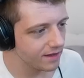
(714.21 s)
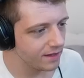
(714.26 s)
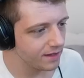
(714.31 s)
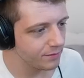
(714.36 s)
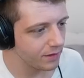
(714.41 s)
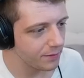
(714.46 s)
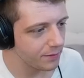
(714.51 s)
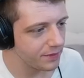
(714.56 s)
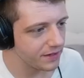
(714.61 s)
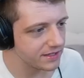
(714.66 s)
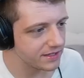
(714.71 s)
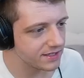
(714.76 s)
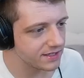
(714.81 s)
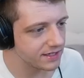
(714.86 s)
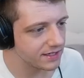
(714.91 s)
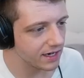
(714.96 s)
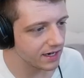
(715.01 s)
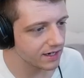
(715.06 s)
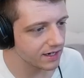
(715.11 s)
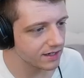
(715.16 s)
might be
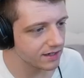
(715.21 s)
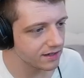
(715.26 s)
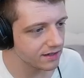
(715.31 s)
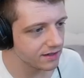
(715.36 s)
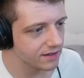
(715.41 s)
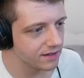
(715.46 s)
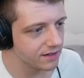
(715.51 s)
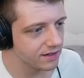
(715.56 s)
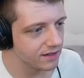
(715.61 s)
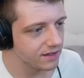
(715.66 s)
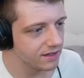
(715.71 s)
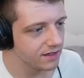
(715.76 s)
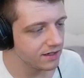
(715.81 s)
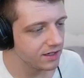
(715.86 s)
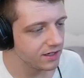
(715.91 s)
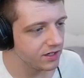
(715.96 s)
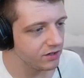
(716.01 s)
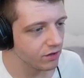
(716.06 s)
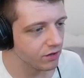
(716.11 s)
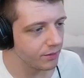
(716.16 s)
stuck
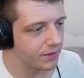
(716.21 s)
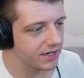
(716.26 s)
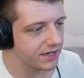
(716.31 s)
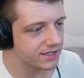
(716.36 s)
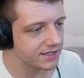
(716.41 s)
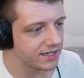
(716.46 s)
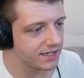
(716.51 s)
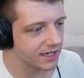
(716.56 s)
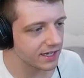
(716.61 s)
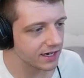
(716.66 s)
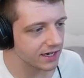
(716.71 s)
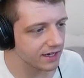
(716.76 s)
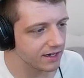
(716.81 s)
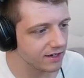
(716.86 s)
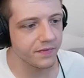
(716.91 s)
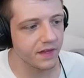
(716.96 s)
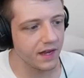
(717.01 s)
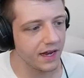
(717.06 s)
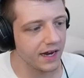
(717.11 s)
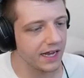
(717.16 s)
you want me to stick it in
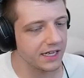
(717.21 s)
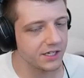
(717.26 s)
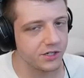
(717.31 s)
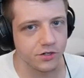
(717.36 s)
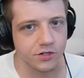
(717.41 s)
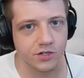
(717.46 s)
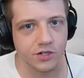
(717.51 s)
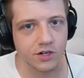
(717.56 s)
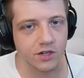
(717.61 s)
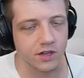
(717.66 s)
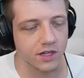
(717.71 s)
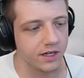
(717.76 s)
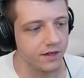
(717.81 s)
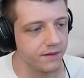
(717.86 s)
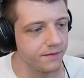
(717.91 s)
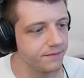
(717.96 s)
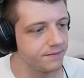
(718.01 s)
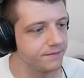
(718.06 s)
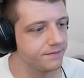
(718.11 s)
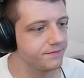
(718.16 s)
i got you shirley
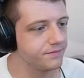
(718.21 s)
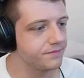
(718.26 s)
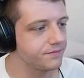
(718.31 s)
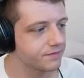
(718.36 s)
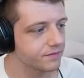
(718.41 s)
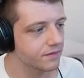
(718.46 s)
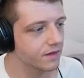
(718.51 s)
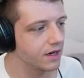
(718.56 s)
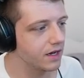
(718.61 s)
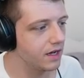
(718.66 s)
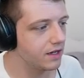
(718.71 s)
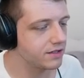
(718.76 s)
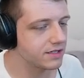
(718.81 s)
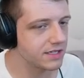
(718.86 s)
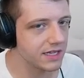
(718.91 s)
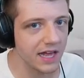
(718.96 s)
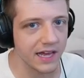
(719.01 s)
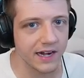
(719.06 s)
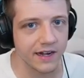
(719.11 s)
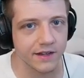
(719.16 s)
i'll
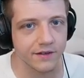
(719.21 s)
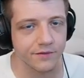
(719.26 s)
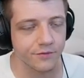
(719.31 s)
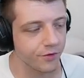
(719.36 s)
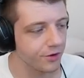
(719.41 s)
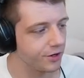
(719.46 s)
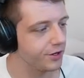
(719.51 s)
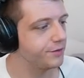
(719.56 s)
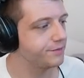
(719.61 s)
slide it in for you